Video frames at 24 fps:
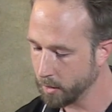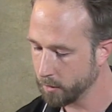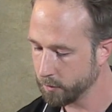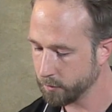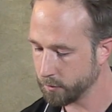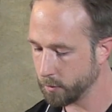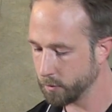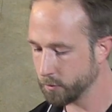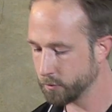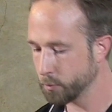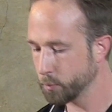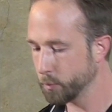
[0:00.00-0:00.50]

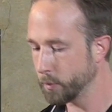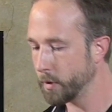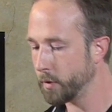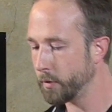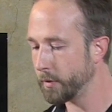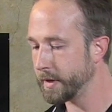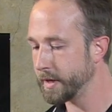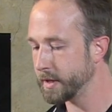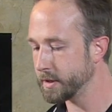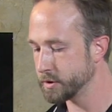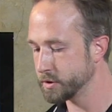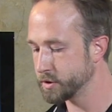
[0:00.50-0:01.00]
So it's
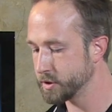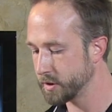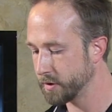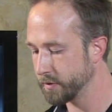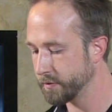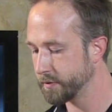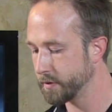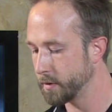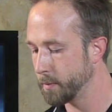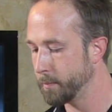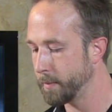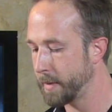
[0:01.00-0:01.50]
really
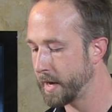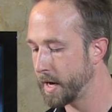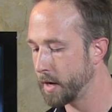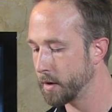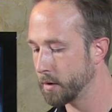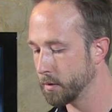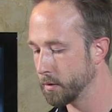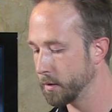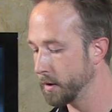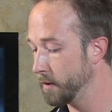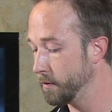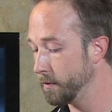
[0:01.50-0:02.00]
just a
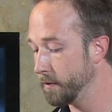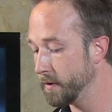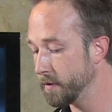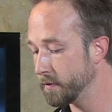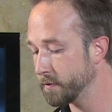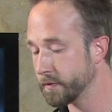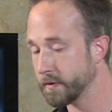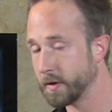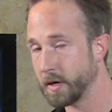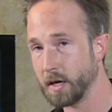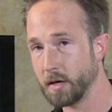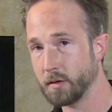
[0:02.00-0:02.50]
matter, in
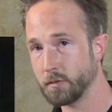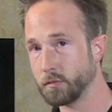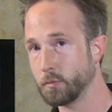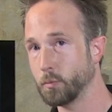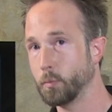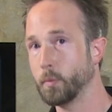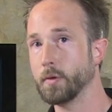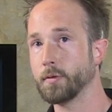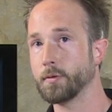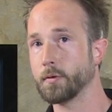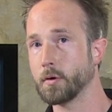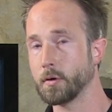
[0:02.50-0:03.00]
this case
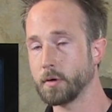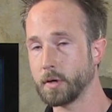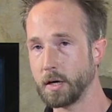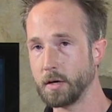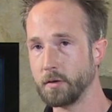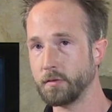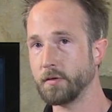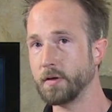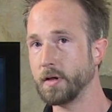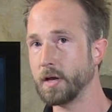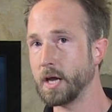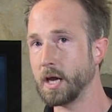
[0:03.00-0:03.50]
with our
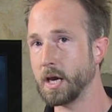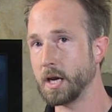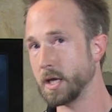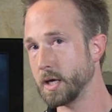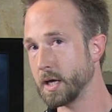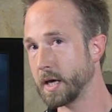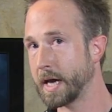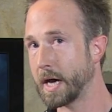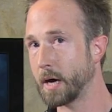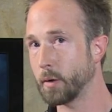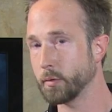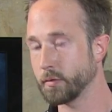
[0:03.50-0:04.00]

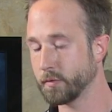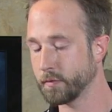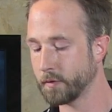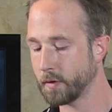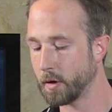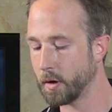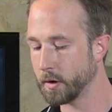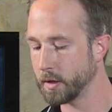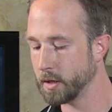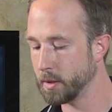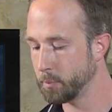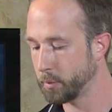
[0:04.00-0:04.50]
1980
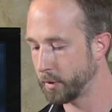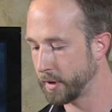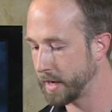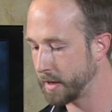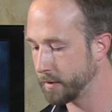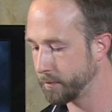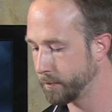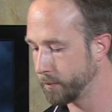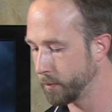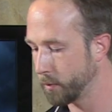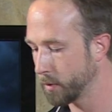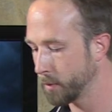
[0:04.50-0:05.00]
Kawasaki
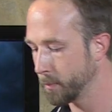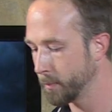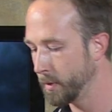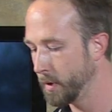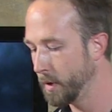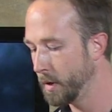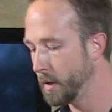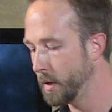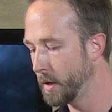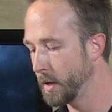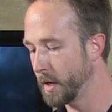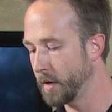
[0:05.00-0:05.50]
platform,
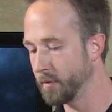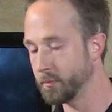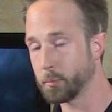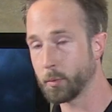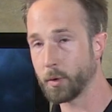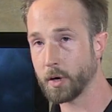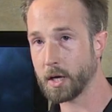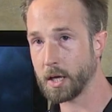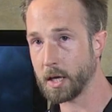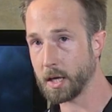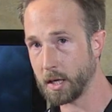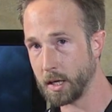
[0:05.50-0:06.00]
of
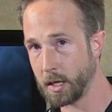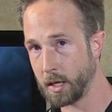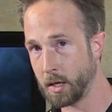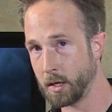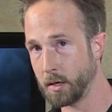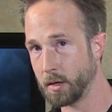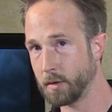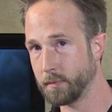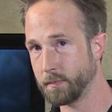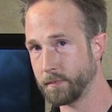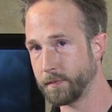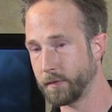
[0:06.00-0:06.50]
bringing
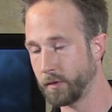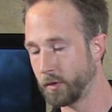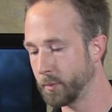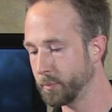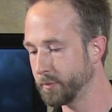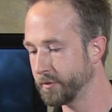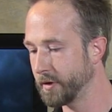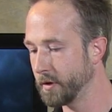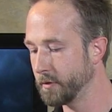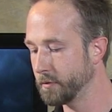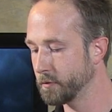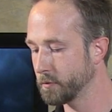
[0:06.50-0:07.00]
in a
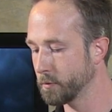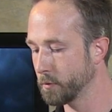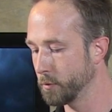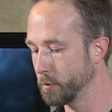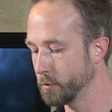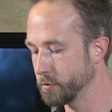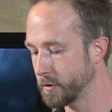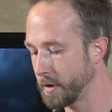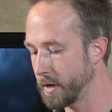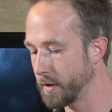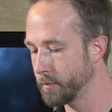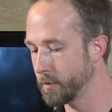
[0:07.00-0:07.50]
Phillips head
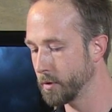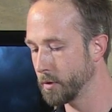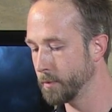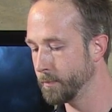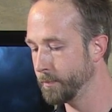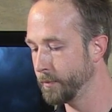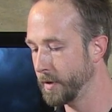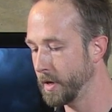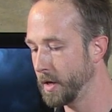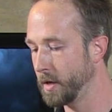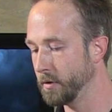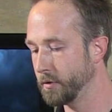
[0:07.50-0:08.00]
screwdriver
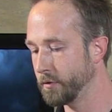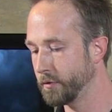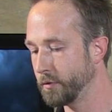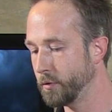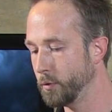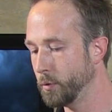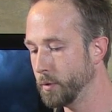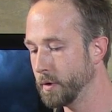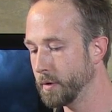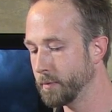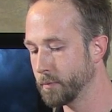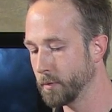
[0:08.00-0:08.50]
and
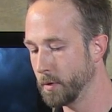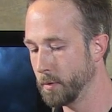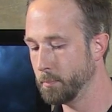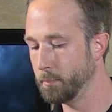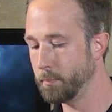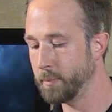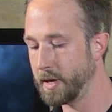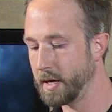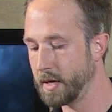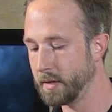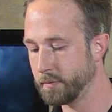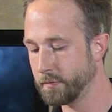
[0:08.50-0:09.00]
two
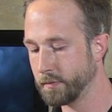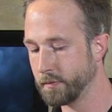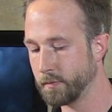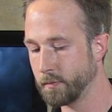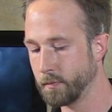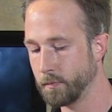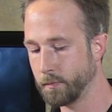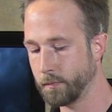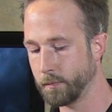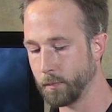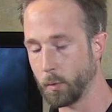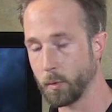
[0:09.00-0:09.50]
different bits
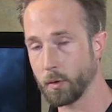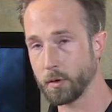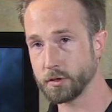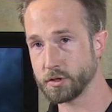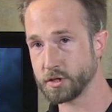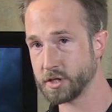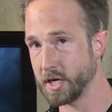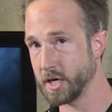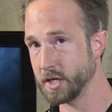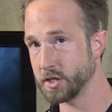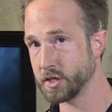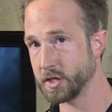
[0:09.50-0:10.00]
for
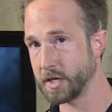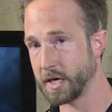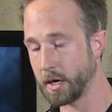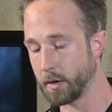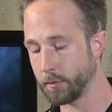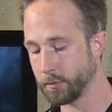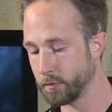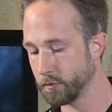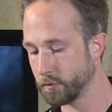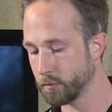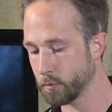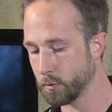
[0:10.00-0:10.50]
changing
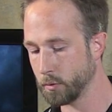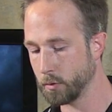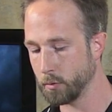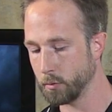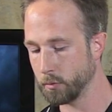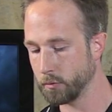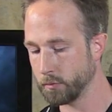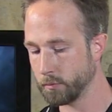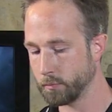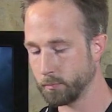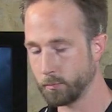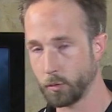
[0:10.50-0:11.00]
out the
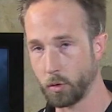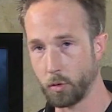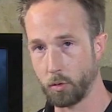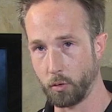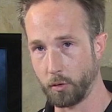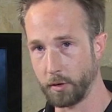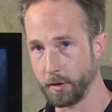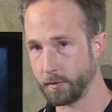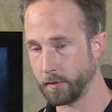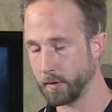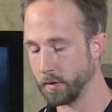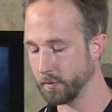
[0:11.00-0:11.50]
screws
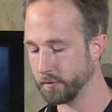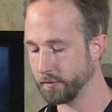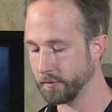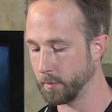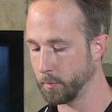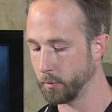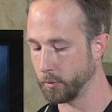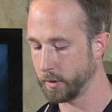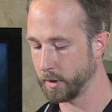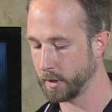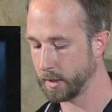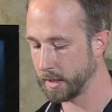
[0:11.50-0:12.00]
holding the
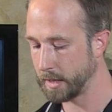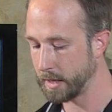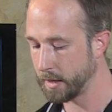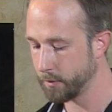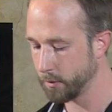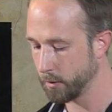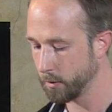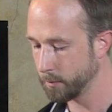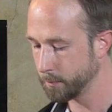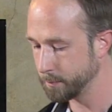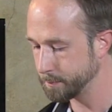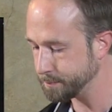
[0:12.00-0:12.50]
assembly
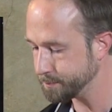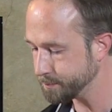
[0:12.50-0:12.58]
together.